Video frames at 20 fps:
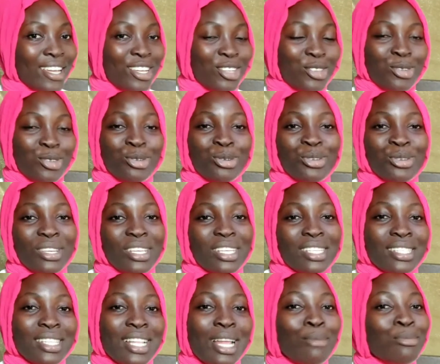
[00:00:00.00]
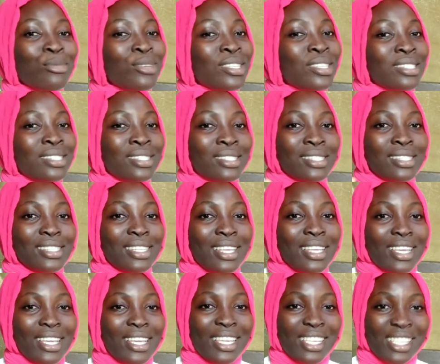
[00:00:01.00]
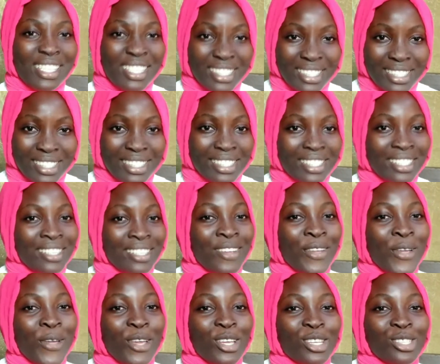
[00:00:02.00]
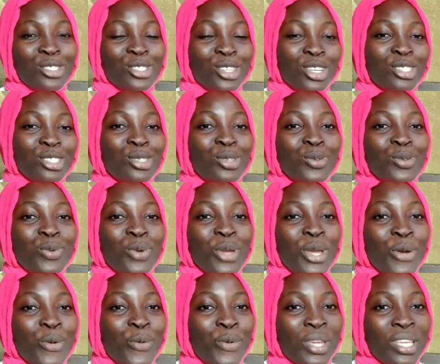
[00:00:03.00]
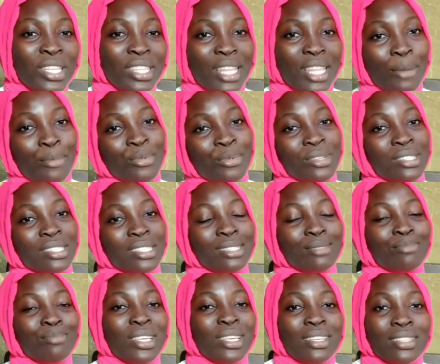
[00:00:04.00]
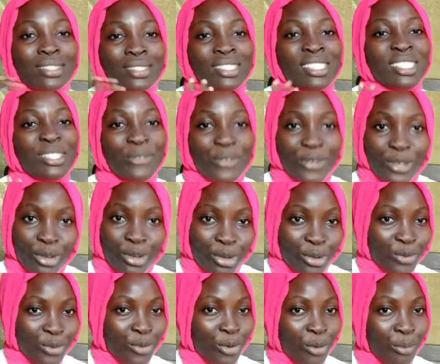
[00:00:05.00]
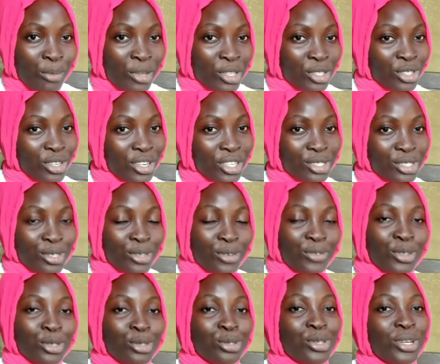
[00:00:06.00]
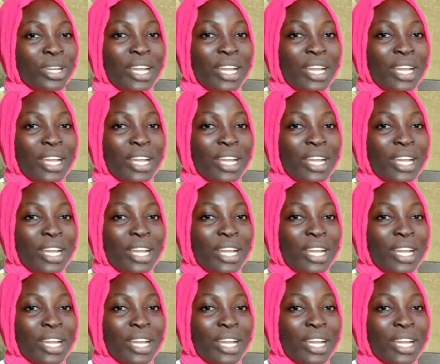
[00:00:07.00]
You know, Islam is easy, just the way we interpret it make it difficult for majority of us.